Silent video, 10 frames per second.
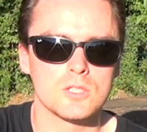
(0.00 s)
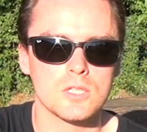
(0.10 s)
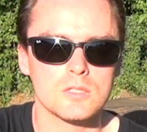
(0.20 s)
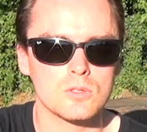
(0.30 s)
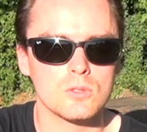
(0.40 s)

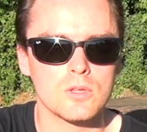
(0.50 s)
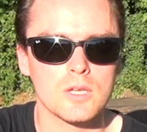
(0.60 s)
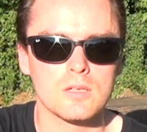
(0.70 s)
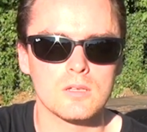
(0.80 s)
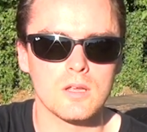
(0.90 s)
just so
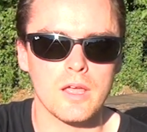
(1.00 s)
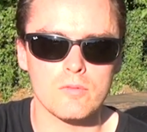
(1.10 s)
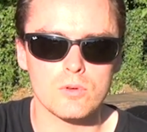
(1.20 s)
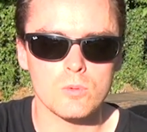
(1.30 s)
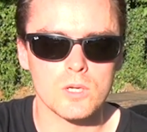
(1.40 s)
that
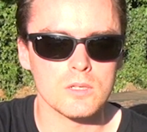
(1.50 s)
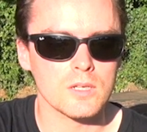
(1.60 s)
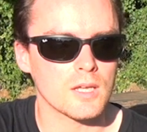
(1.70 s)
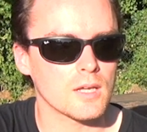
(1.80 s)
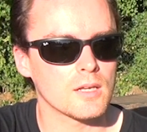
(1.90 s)
everyone
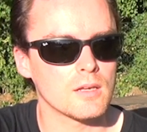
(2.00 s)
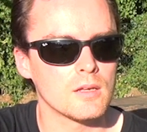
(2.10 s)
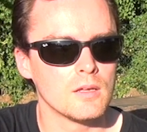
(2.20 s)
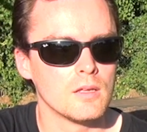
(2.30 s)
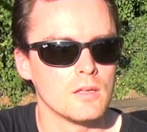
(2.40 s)

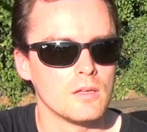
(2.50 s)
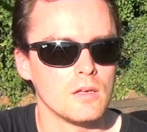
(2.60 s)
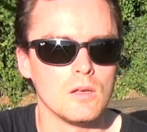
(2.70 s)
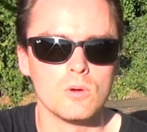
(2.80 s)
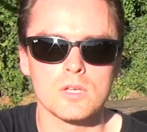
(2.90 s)
can
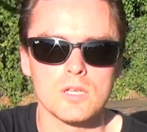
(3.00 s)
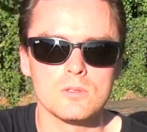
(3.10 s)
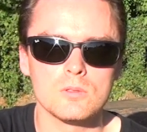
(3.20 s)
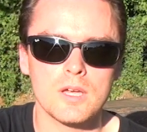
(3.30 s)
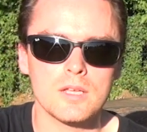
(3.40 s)
look
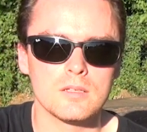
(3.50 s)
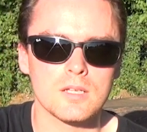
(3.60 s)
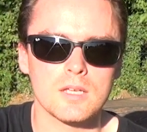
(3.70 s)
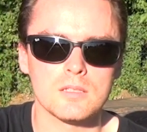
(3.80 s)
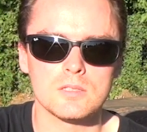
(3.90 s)
into that
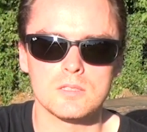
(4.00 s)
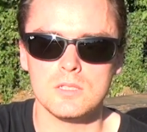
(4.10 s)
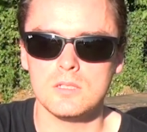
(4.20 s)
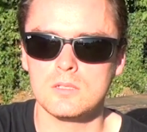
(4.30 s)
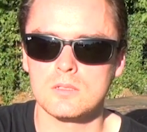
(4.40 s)
and
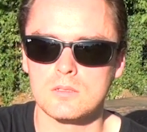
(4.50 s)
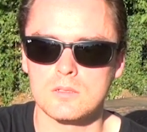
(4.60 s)
see,